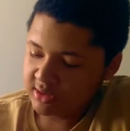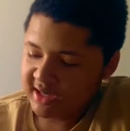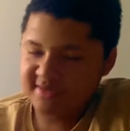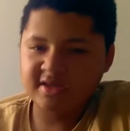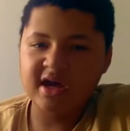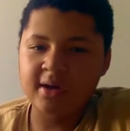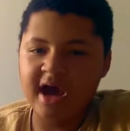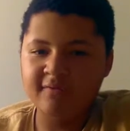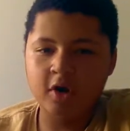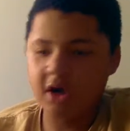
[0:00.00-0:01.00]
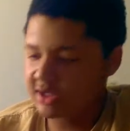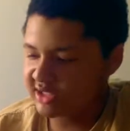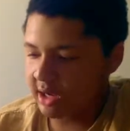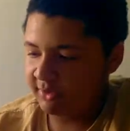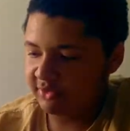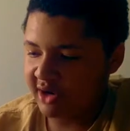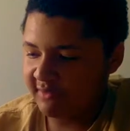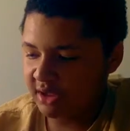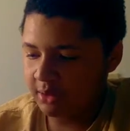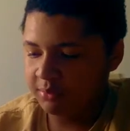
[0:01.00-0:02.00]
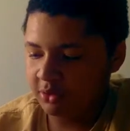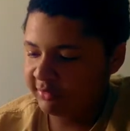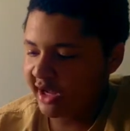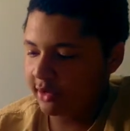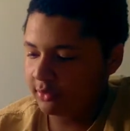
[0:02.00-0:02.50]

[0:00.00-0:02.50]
it's gonna have a hard time with gravity to pull them down.